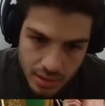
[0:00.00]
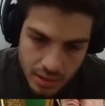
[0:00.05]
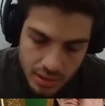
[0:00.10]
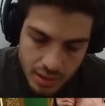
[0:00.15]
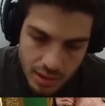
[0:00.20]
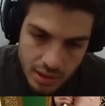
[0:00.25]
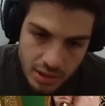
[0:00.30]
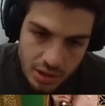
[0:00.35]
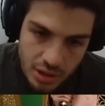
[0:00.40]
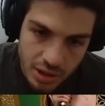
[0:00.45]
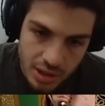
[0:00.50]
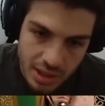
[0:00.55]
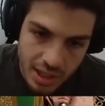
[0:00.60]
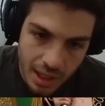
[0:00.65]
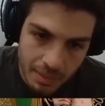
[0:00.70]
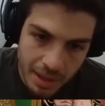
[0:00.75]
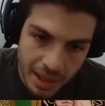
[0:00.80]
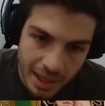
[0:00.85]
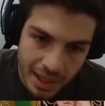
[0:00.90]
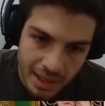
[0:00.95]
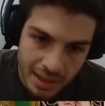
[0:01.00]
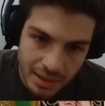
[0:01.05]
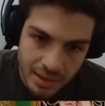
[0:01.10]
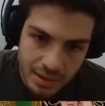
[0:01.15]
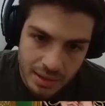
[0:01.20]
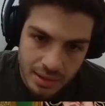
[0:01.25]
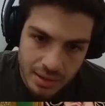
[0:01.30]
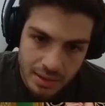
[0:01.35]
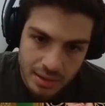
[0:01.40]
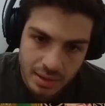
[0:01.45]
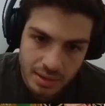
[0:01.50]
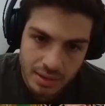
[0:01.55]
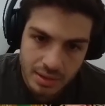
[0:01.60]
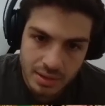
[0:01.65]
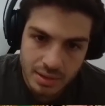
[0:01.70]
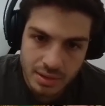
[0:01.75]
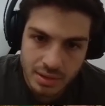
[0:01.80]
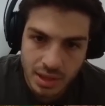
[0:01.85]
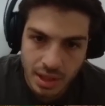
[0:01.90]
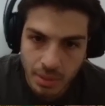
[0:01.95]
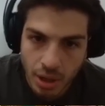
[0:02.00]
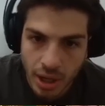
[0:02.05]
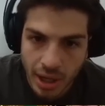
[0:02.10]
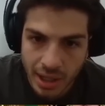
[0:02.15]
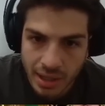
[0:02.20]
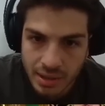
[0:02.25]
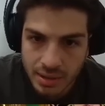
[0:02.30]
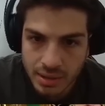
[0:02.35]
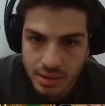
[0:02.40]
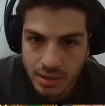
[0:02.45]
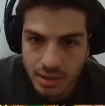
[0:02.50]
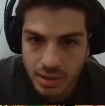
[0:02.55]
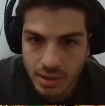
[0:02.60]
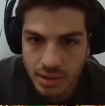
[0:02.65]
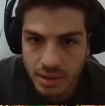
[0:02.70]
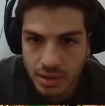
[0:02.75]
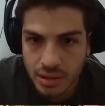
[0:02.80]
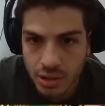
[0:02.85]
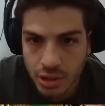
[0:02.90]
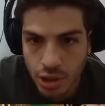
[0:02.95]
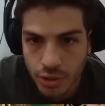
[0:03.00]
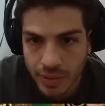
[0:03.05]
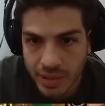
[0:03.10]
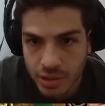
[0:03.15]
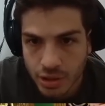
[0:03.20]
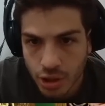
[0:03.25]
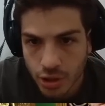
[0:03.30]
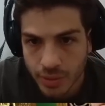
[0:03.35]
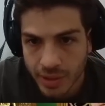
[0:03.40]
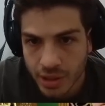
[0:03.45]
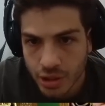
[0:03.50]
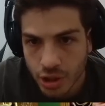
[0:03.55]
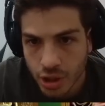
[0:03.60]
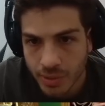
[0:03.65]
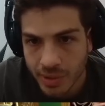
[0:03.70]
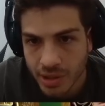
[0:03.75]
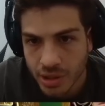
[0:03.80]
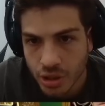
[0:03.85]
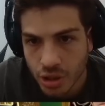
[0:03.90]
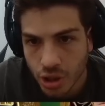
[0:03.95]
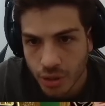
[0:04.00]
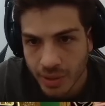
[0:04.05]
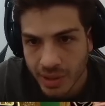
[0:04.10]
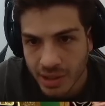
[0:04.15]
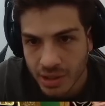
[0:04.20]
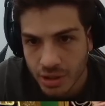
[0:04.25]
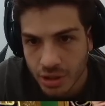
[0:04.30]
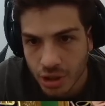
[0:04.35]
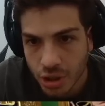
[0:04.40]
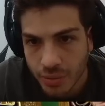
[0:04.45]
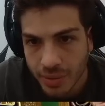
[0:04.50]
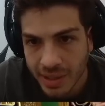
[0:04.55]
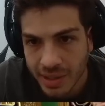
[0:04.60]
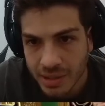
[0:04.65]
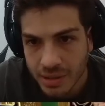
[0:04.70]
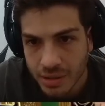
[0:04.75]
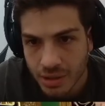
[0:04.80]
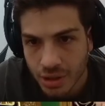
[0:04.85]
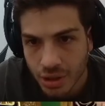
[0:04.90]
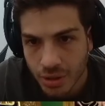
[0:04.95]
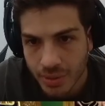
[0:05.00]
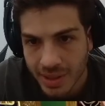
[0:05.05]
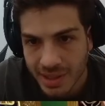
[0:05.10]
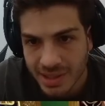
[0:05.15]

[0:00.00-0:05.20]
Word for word: It could come in. Come on. Glue it, glue it, glue it, glue it, glue it, glue it.